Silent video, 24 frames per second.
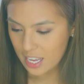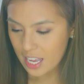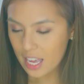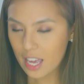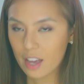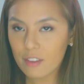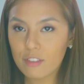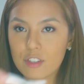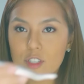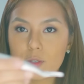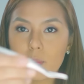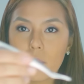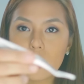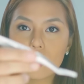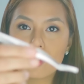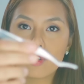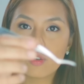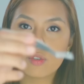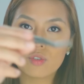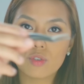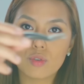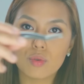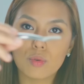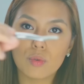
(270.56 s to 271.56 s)
I have a
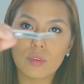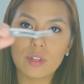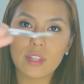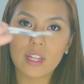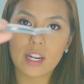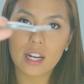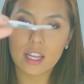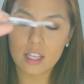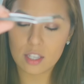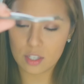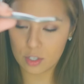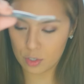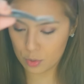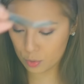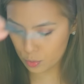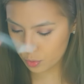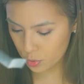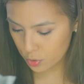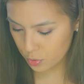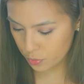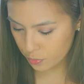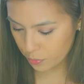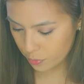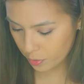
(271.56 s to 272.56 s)
special tool that I
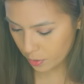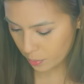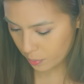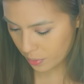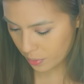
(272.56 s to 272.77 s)
use for